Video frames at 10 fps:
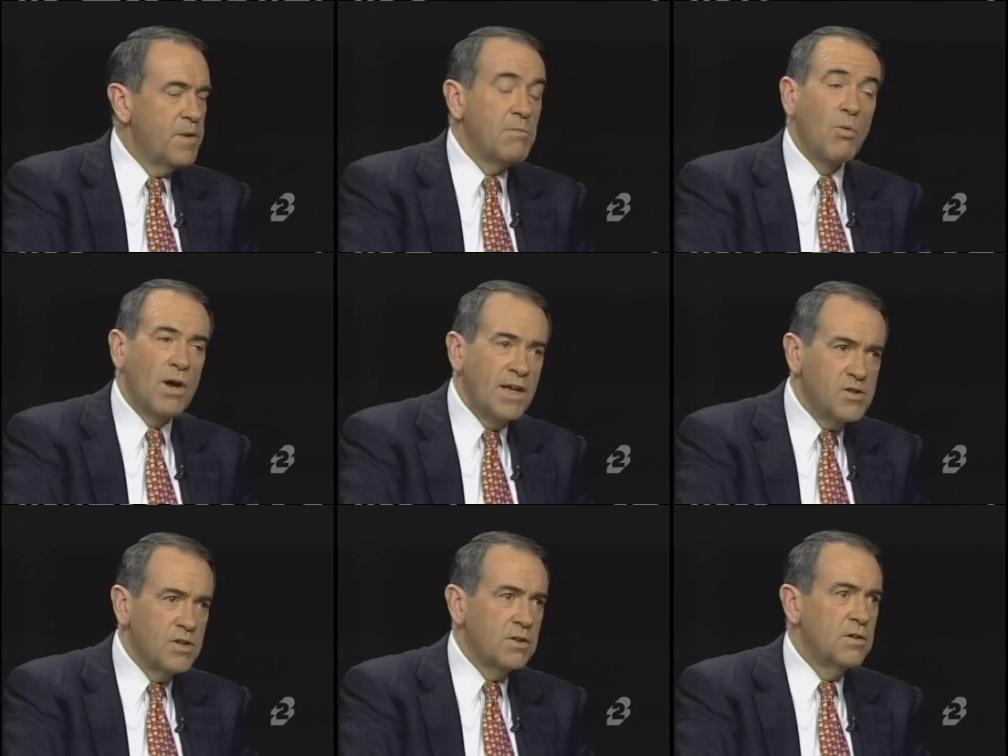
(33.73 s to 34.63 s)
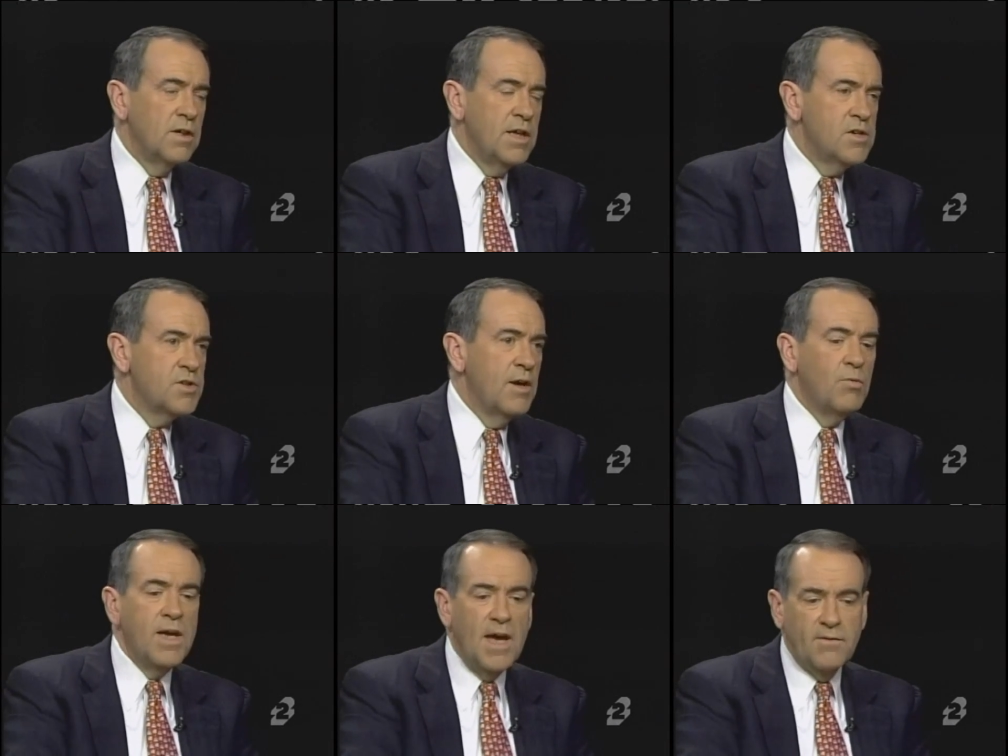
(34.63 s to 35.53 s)
But what isn't good is that
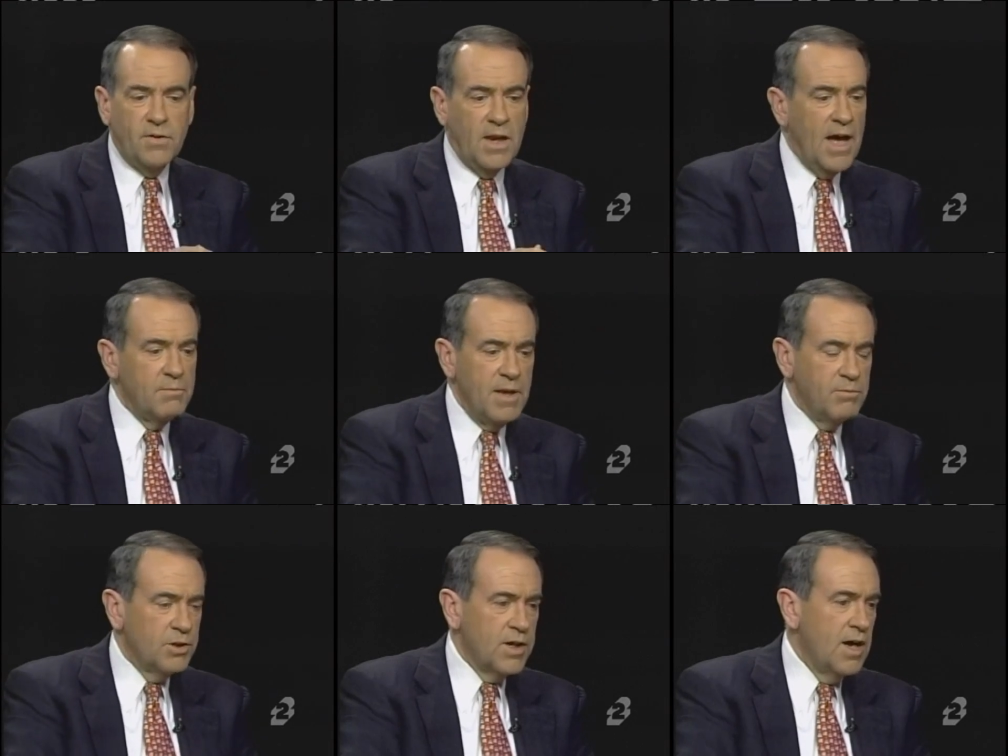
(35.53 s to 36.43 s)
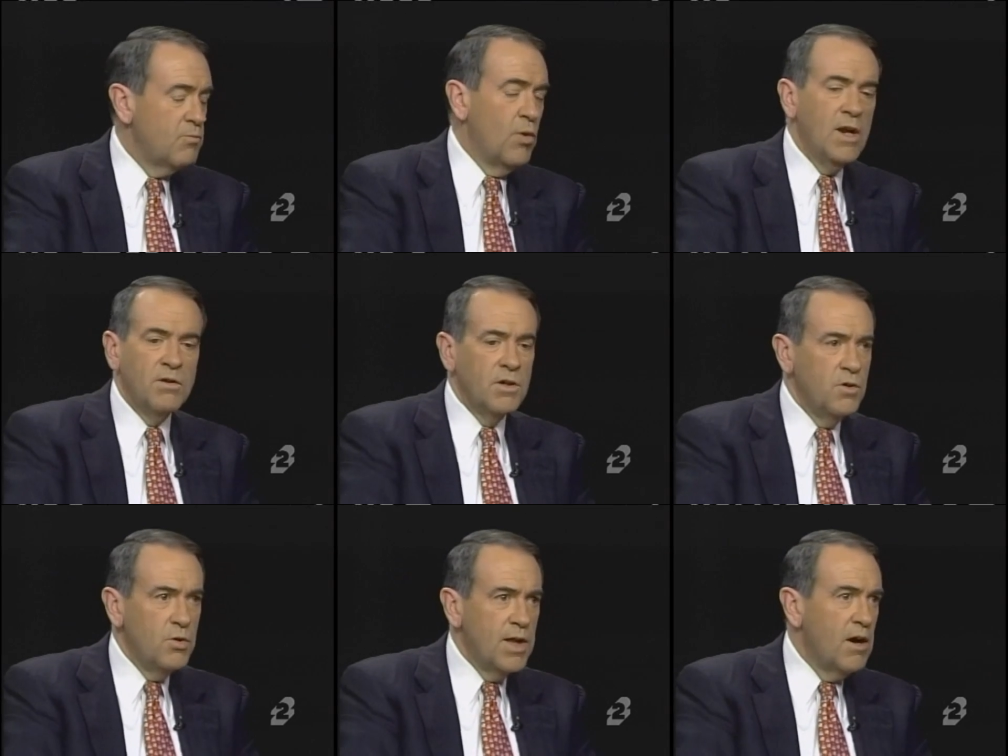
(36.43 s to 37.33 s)
we have allowed people to come. We don't know
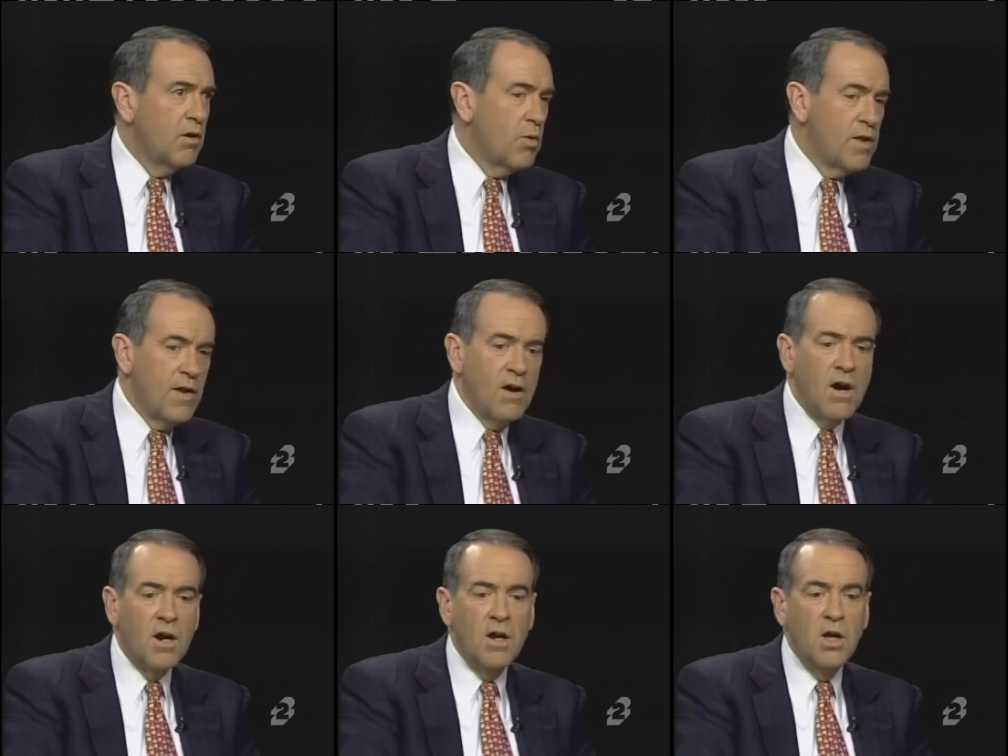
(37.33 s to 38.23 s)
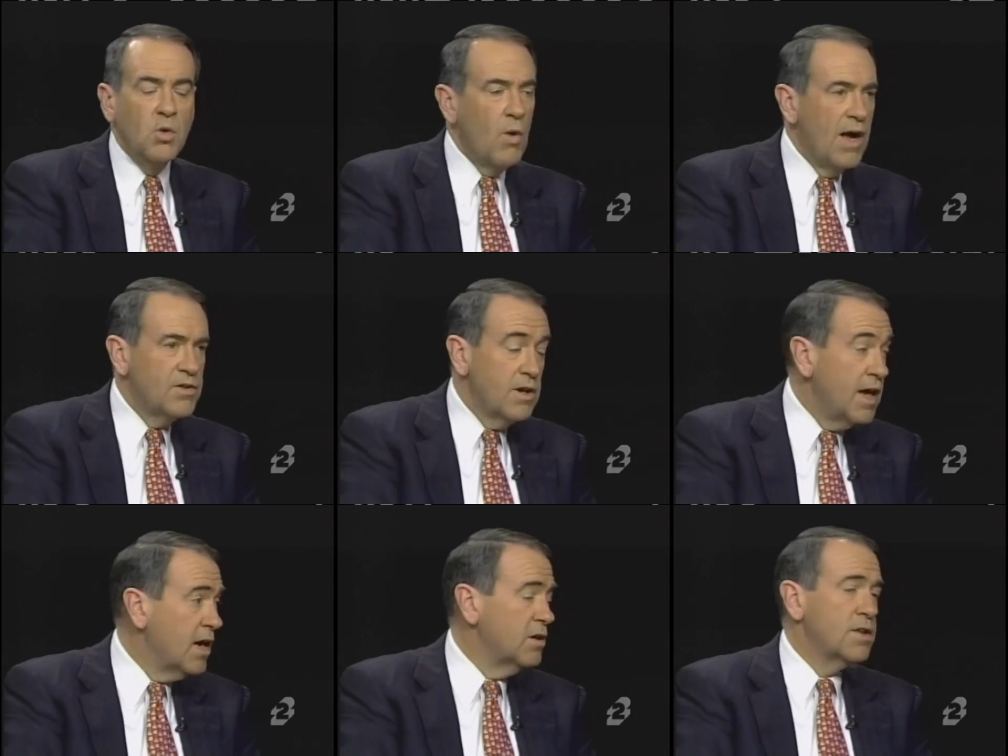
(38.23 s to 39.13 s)
who they are, where they are, why they're
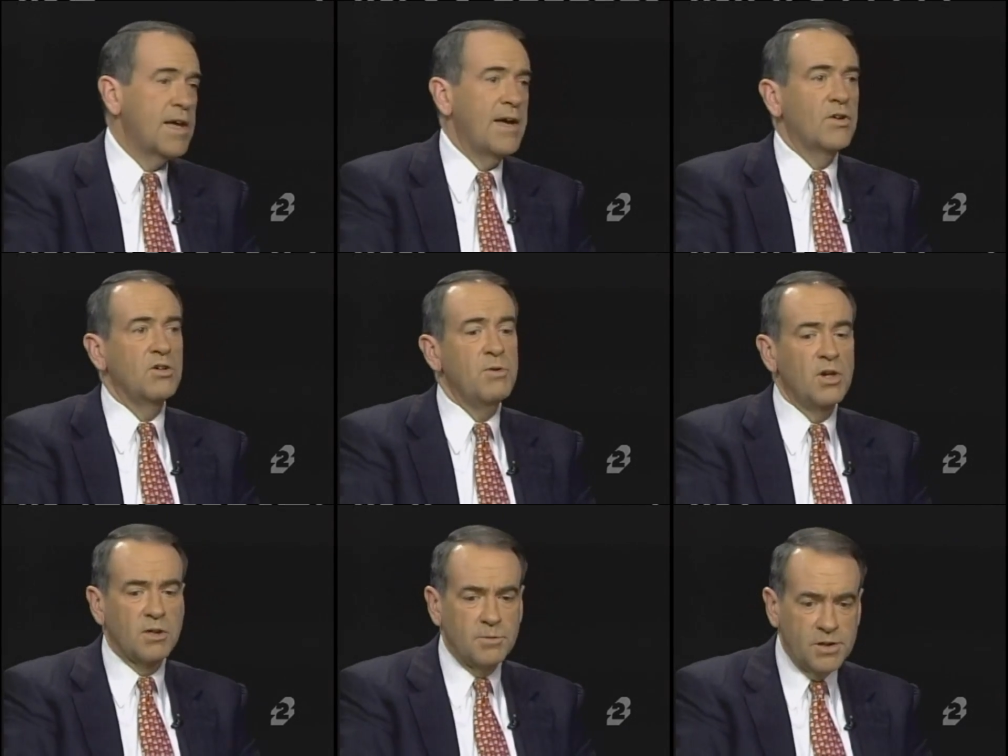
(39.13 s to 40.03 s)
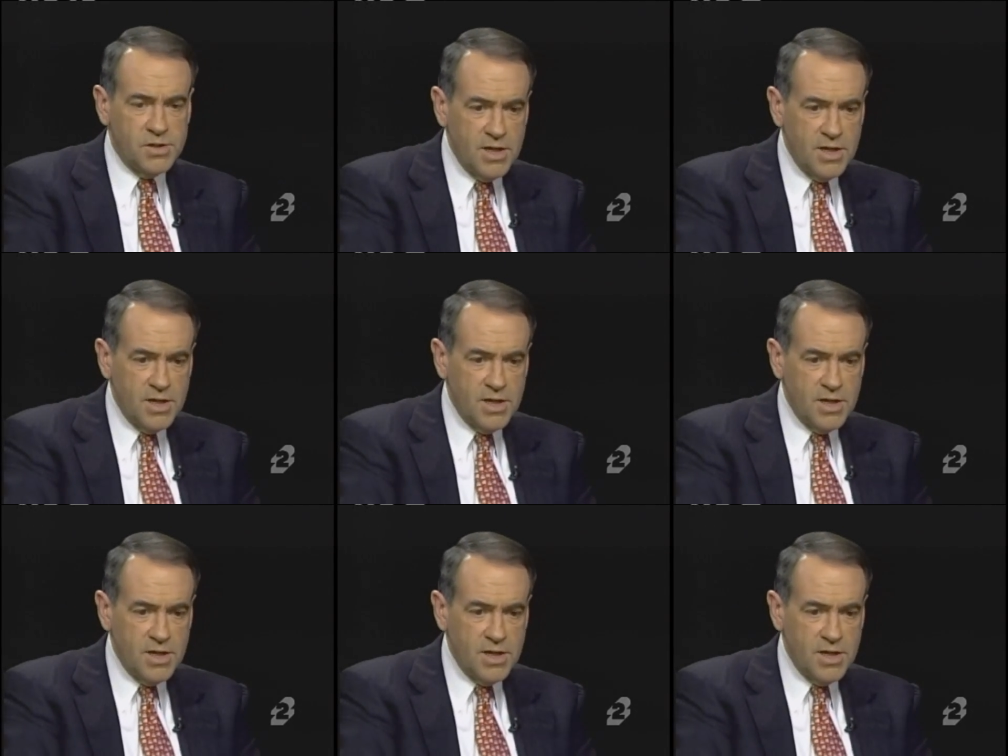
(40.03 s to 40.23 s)
here. Do they have a communicable disease?